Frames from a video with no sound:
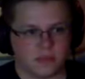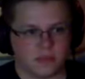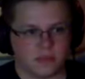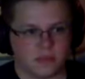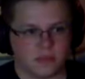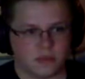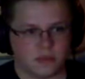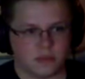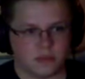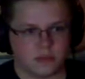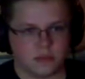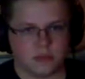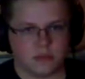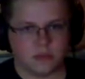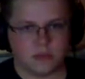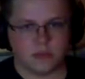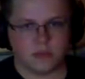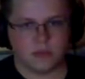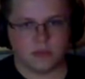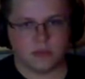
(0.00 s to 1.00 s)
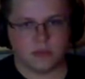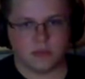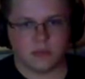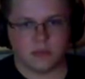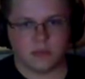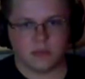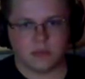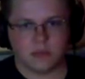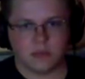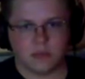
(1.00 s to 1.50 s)

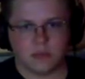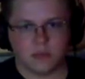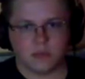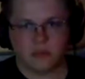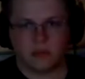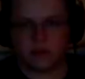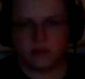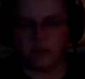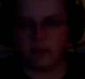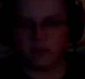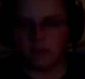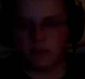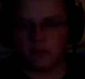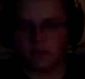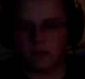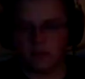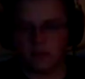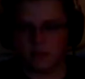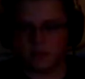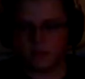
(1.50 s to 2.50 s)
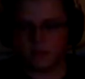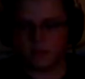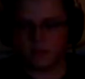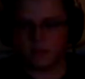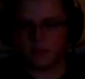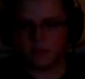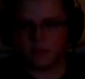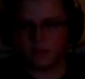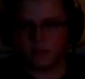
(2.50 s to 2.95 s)
[no speech]